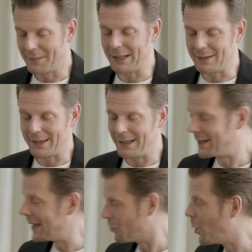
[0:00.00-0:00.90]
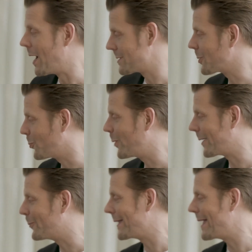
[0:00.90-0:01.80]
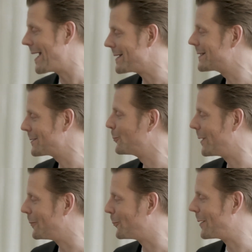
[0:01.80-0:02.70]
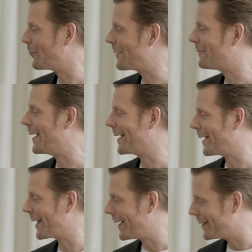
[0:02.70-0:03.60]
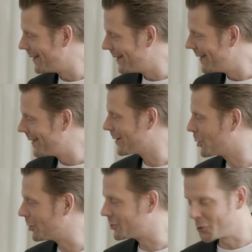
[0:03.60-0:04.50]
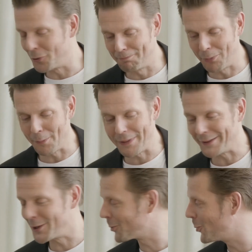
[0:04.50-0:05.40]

It was a quick yes when we finally got to popping the